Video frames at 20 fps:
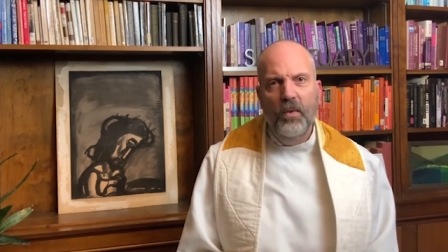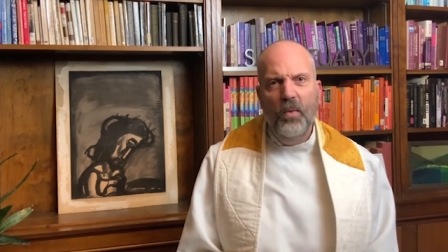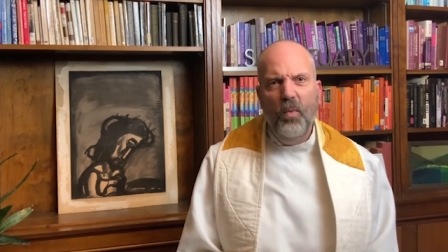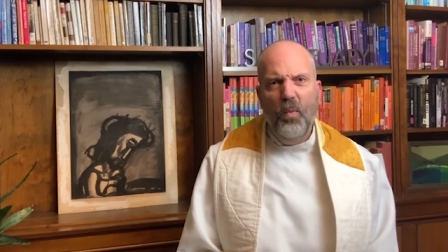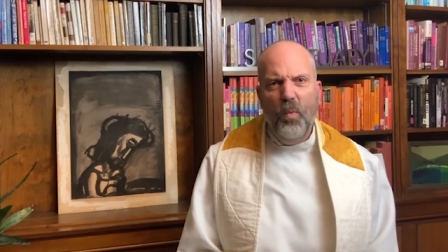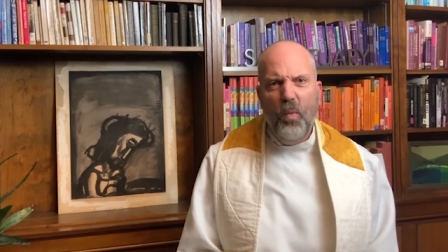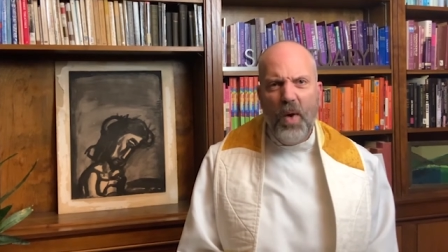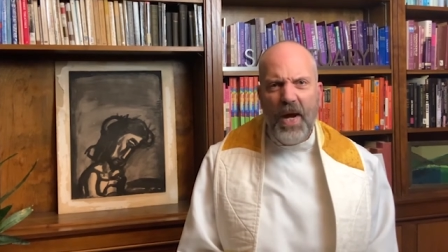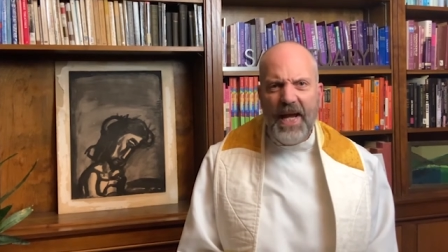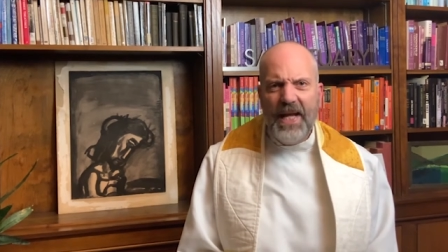
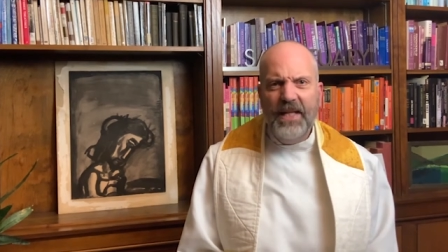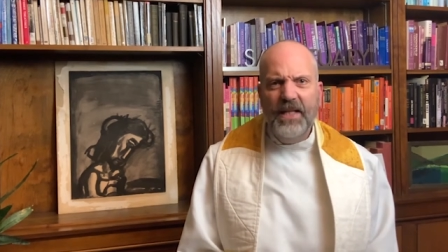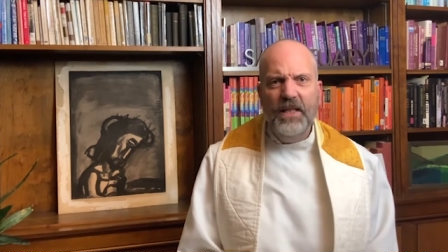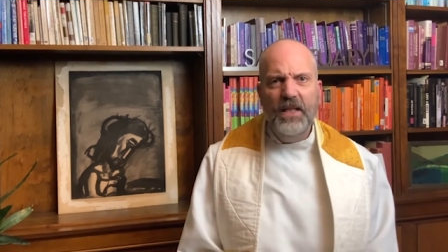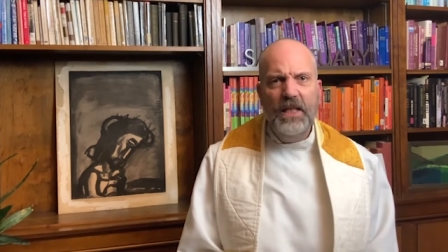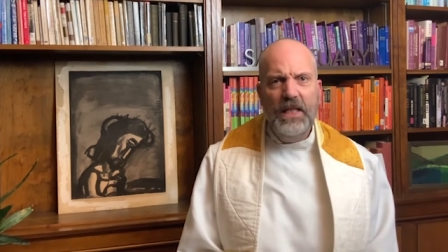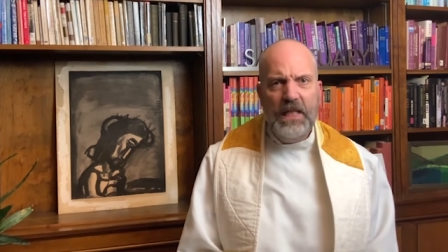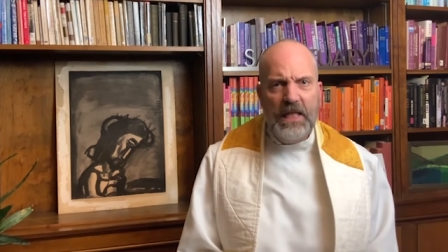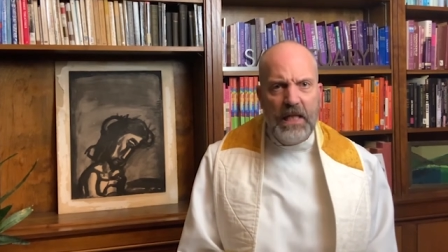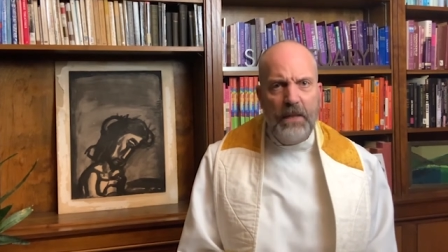Wake
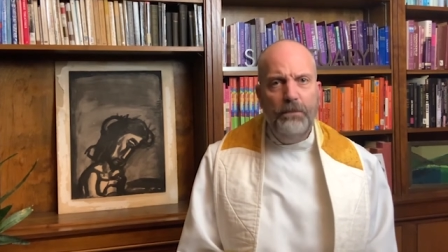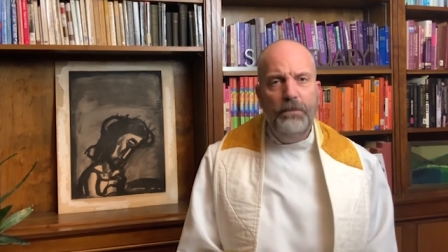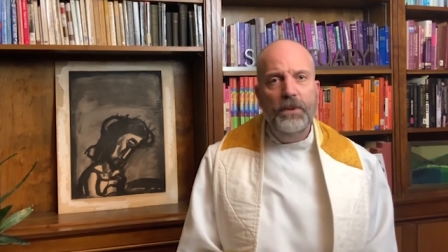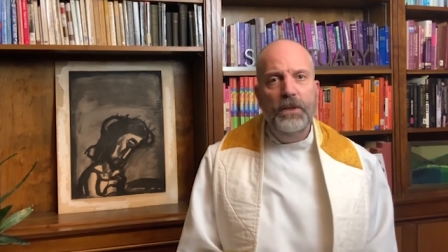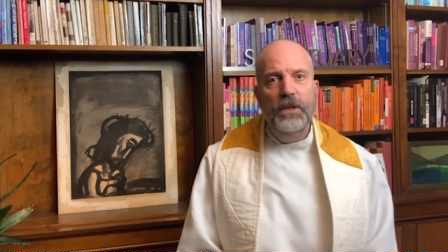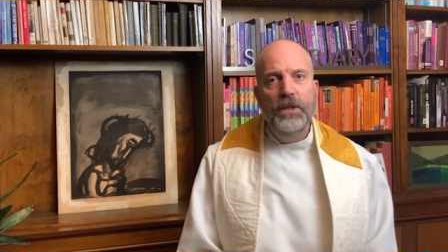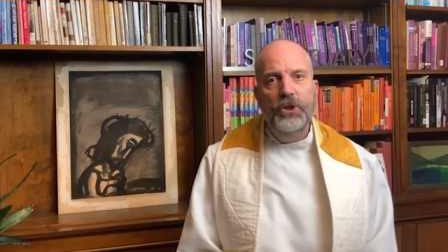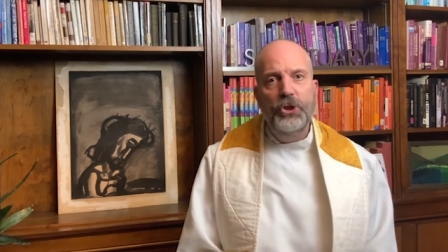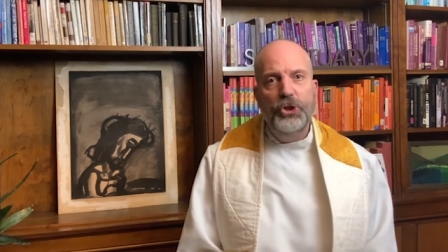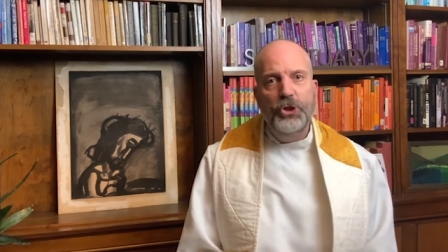
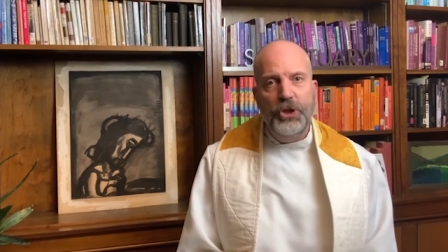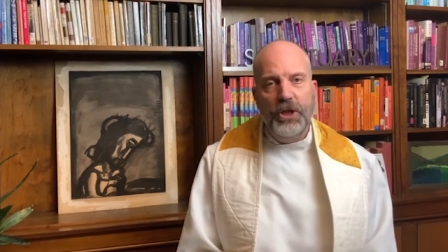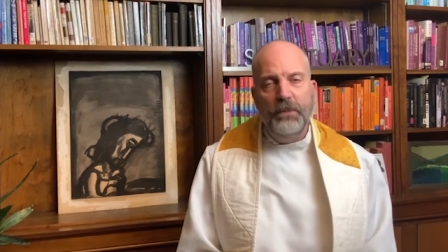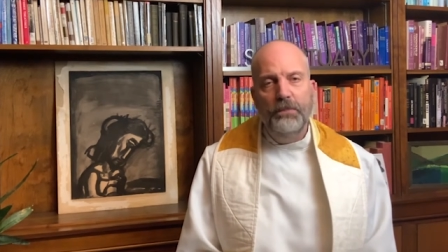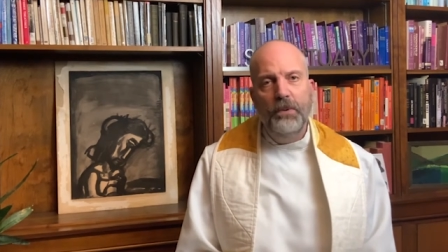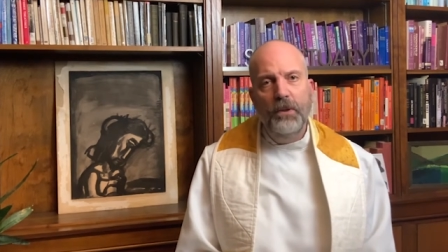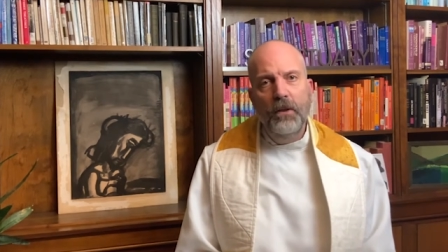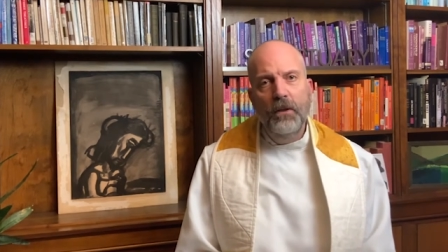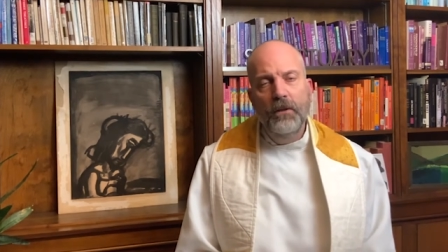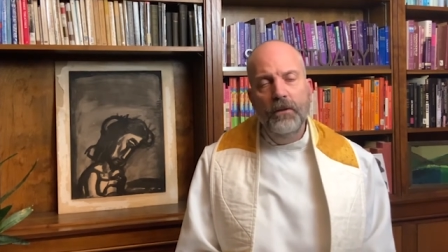up,
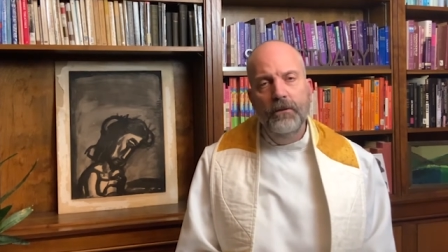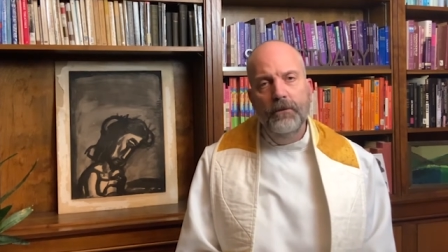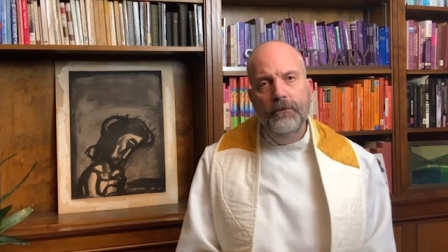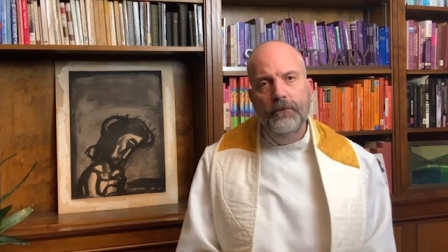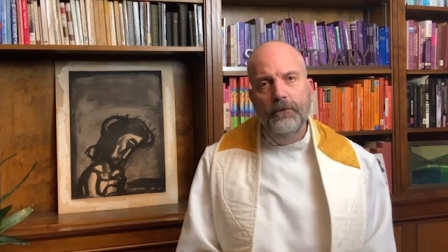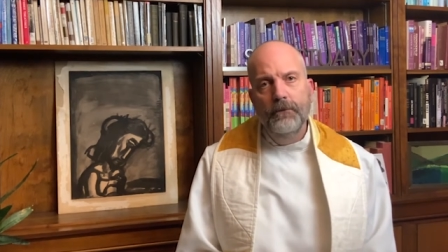sheeple!